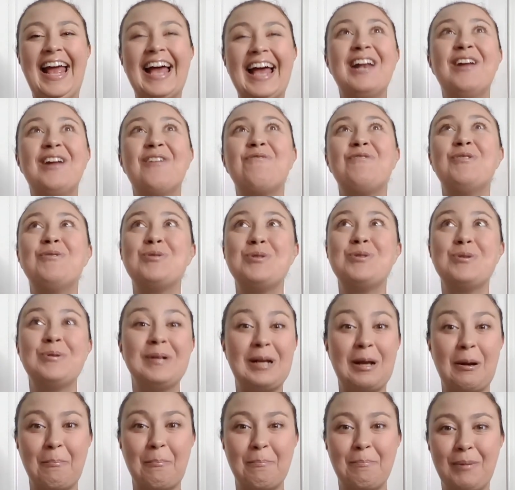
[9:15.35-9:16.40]
And if you do
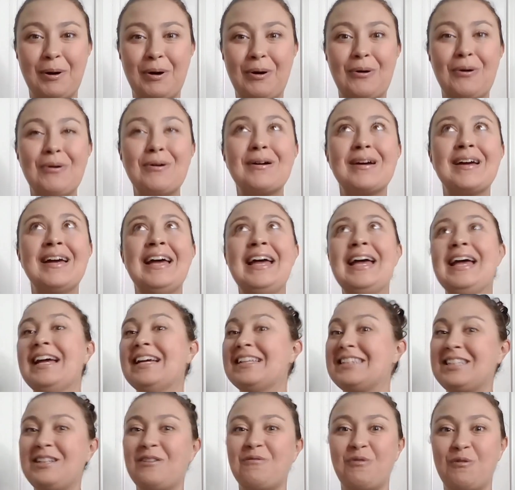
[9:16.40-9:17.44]
it in bulk,
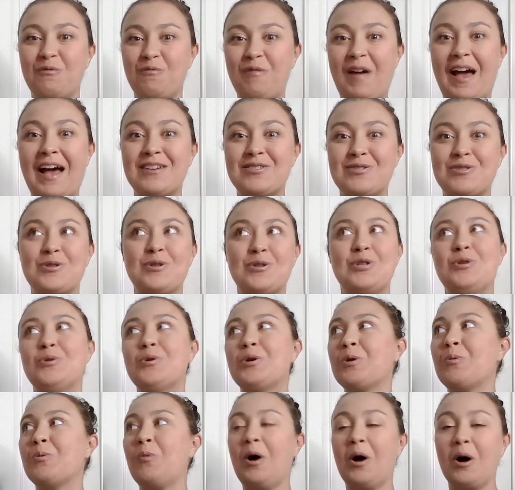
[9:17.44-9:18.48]
it's even faster, and
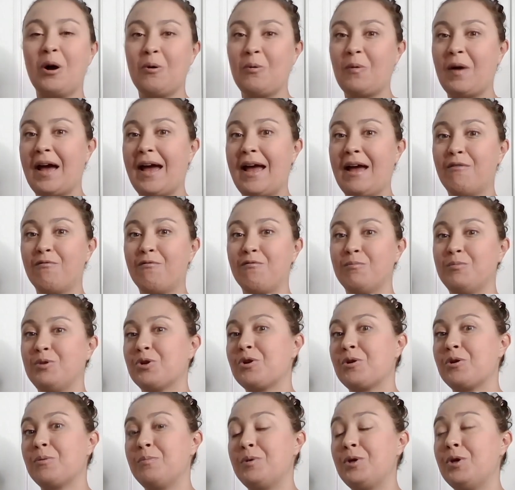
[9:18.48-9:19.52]
you can walk away from
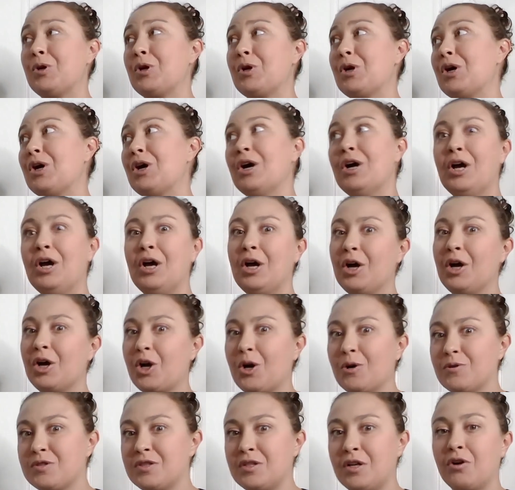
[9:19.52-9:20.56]
your computer,
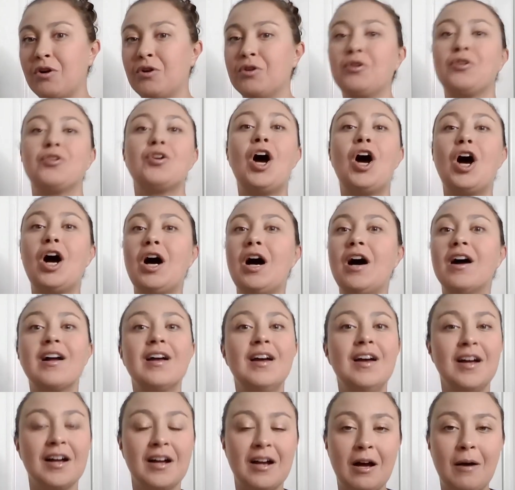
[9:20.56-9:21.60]
go snuggle your
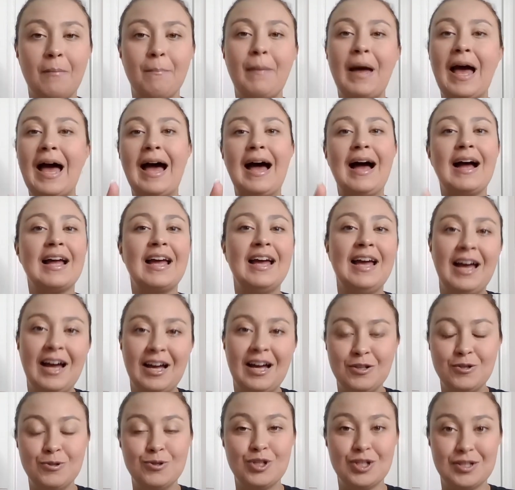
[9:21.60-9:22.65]
dog, come back,
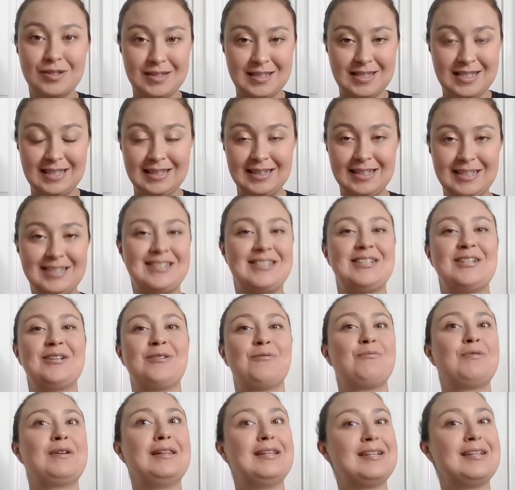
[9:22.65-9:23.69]
and you just delisted
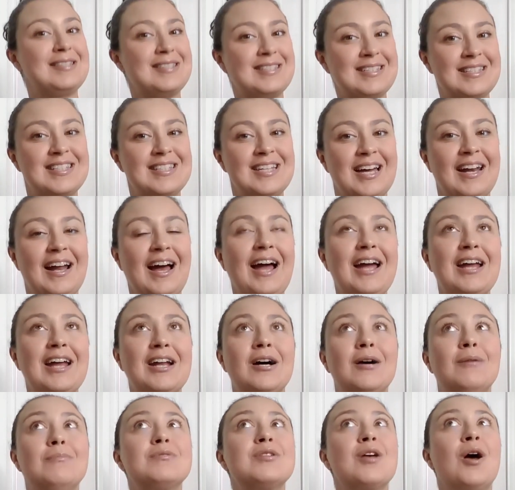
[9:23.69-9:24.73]
and relisted ten
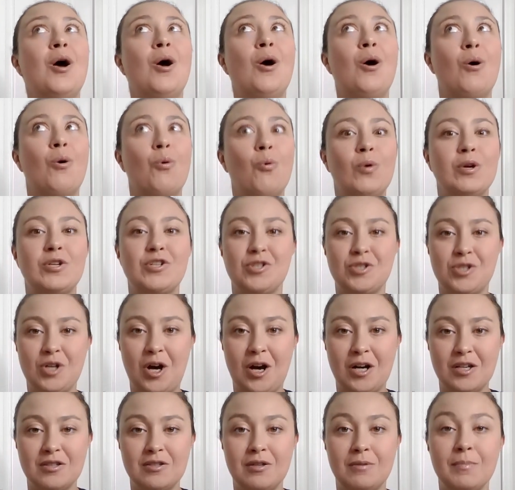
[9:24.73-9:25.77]
items, which is
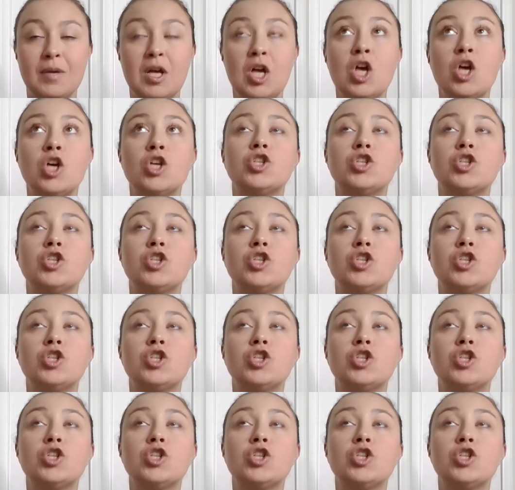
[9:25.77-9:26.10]
awesome.